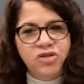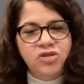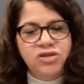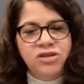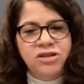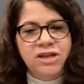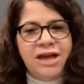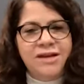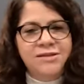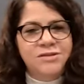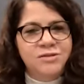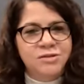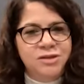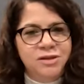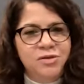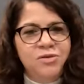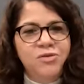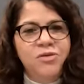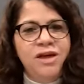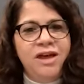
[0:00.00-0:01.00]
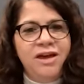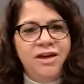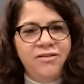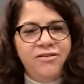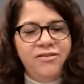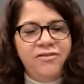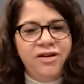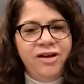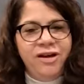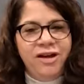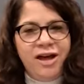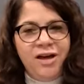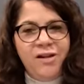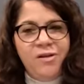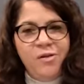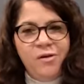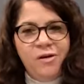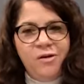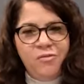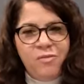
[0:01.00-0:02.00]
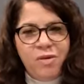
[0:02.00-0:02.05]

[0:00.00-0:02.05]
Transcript: nozzles I do have along of